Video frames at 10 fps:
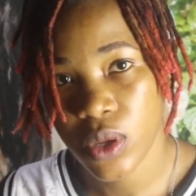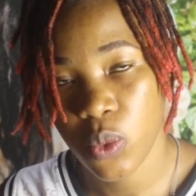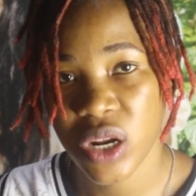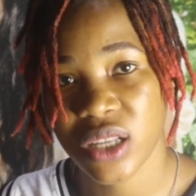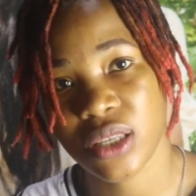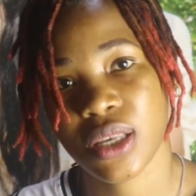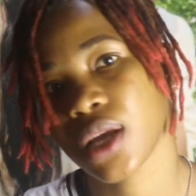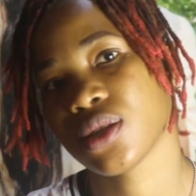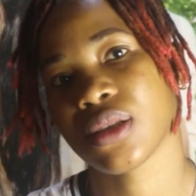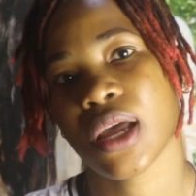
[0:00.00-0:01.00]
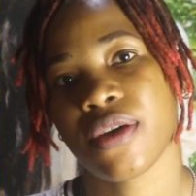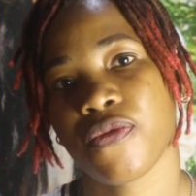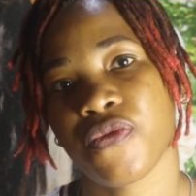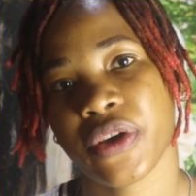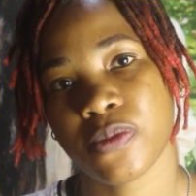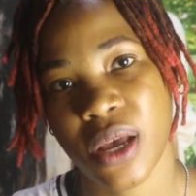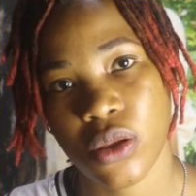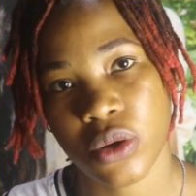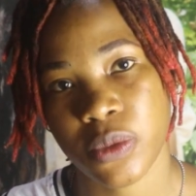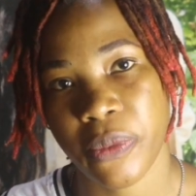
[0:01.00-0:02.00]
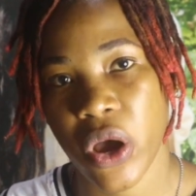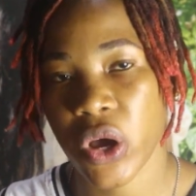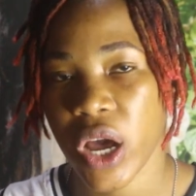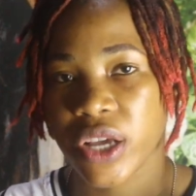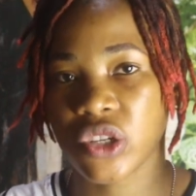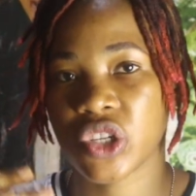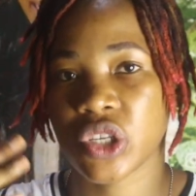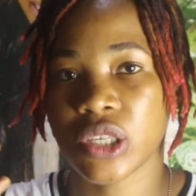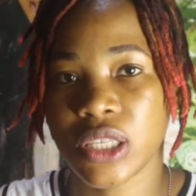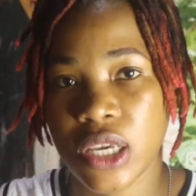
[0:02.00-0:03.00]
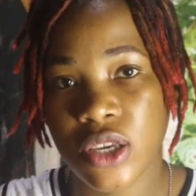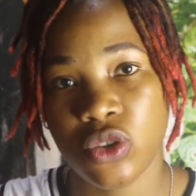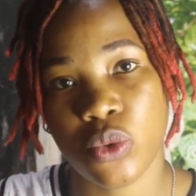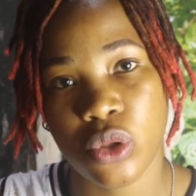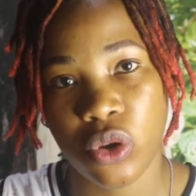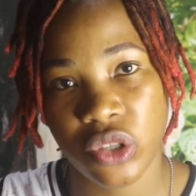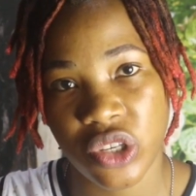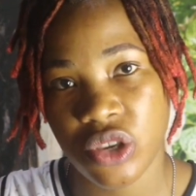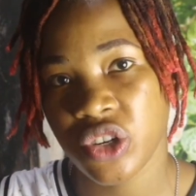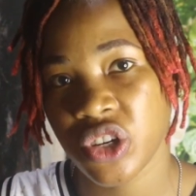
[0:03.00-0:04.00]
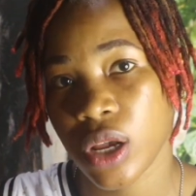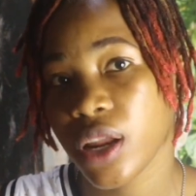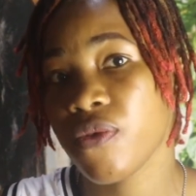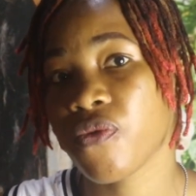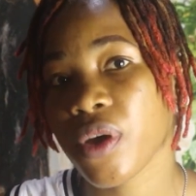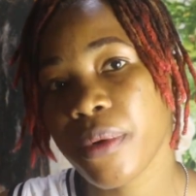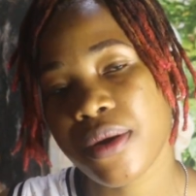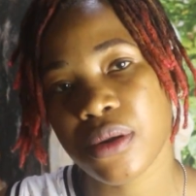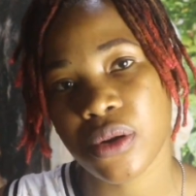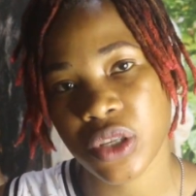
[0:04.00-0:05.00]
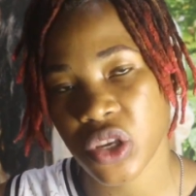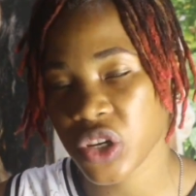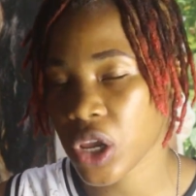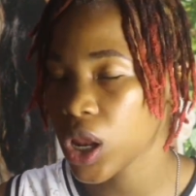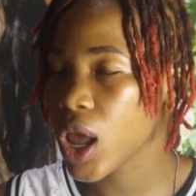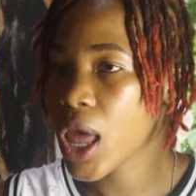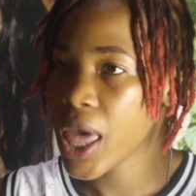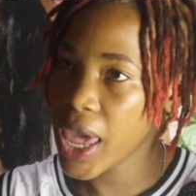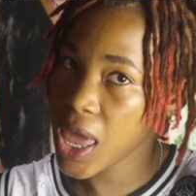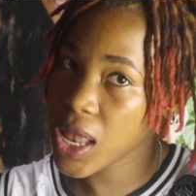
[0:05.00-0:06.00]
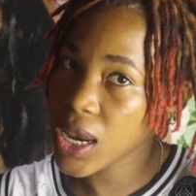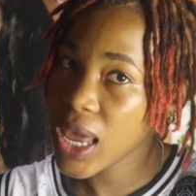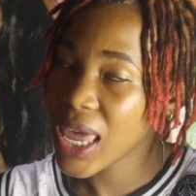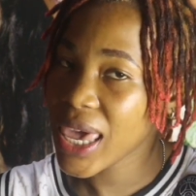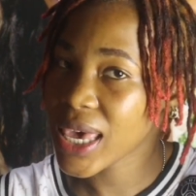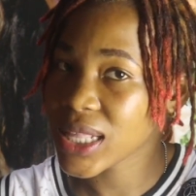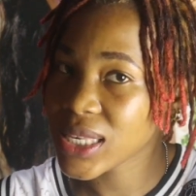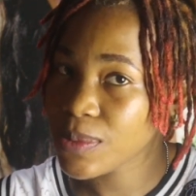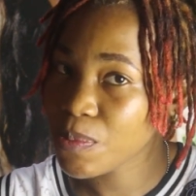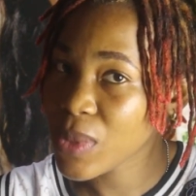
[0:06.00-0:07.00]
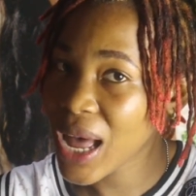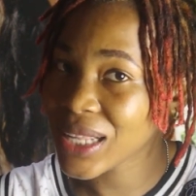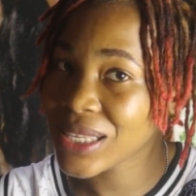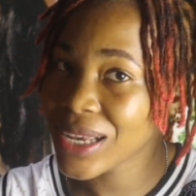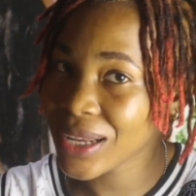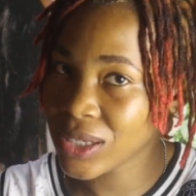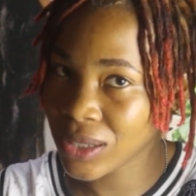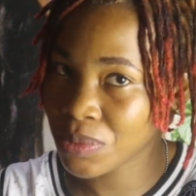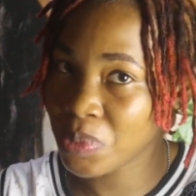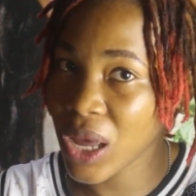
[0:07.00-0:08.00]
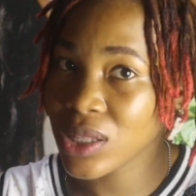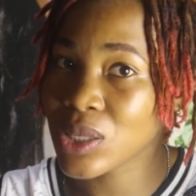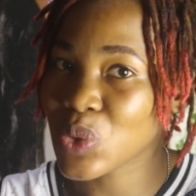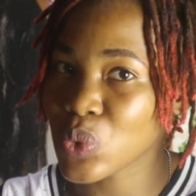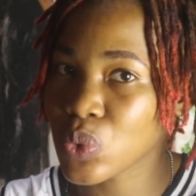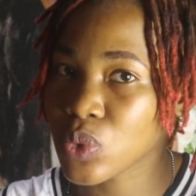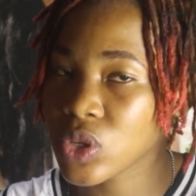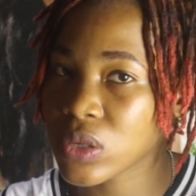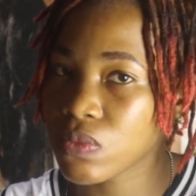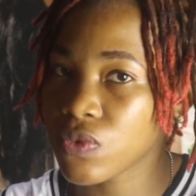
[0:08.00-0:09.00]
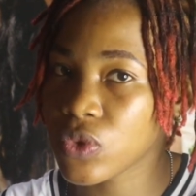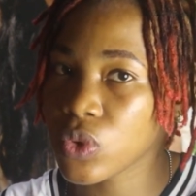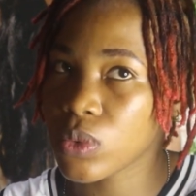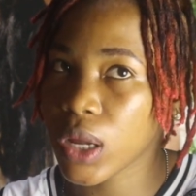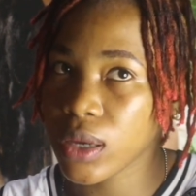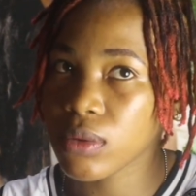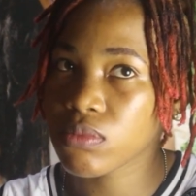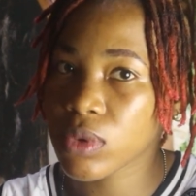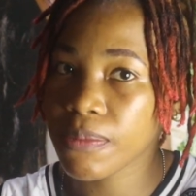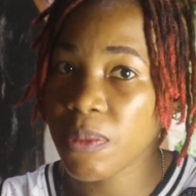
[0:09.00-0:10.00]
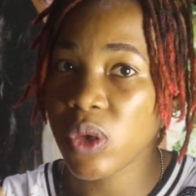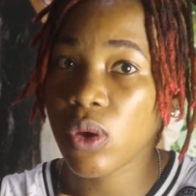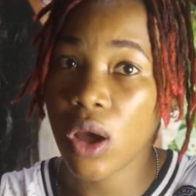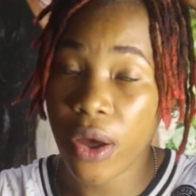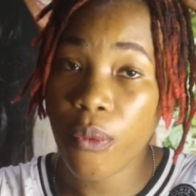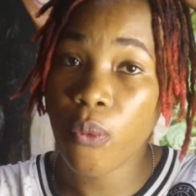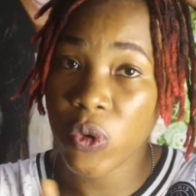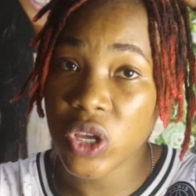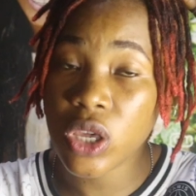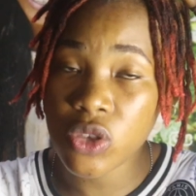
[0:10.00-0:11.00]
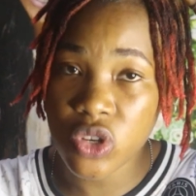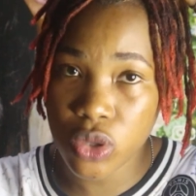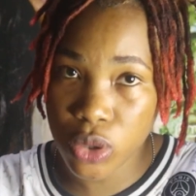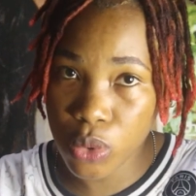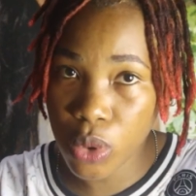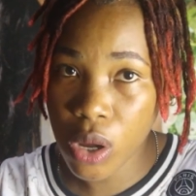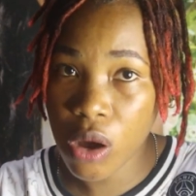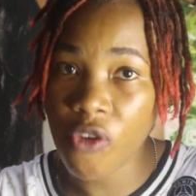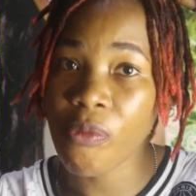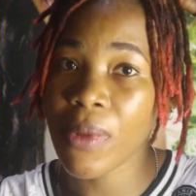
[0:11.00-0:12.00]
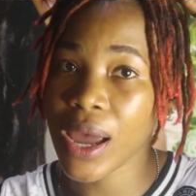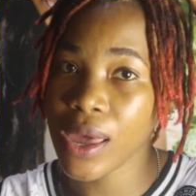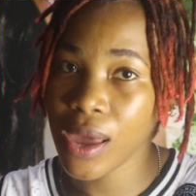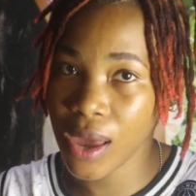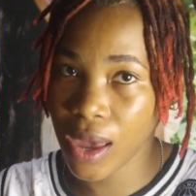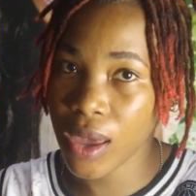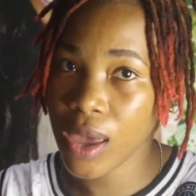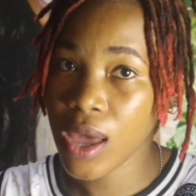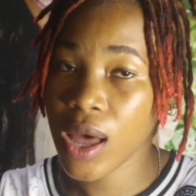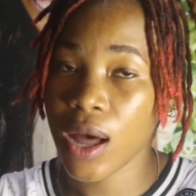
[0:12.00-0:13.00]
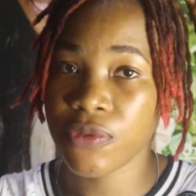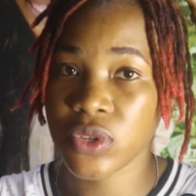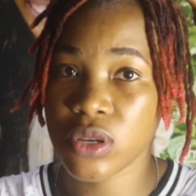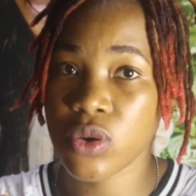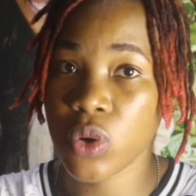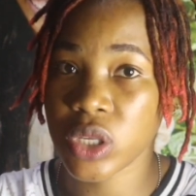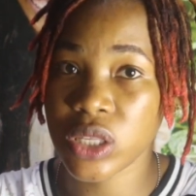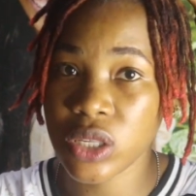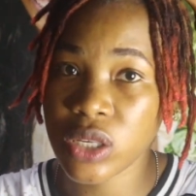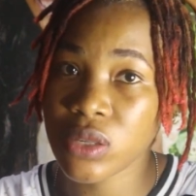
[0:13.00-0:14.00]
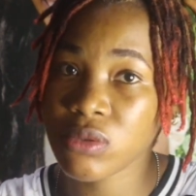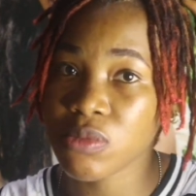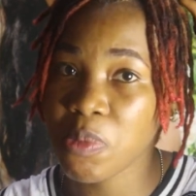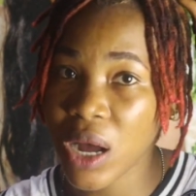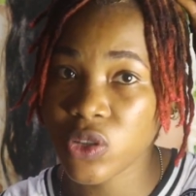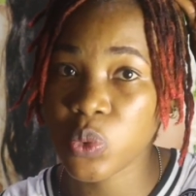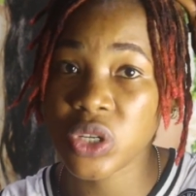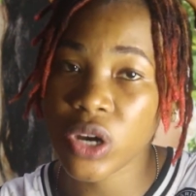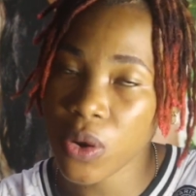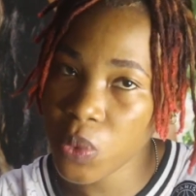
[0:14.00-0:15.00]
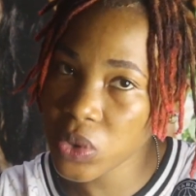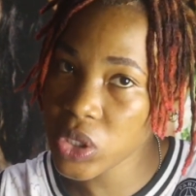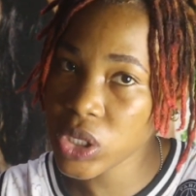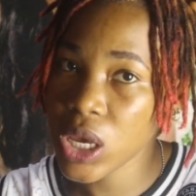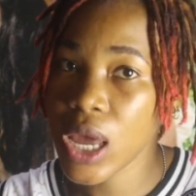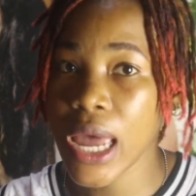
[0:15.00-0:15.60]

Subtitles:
when I decide to like fix my locks back, I could just take it to a loctician, a very good loctician, and it can attach it back to some few, like maybe 1 inch or 2 of my hair after cutting it into the part which I want.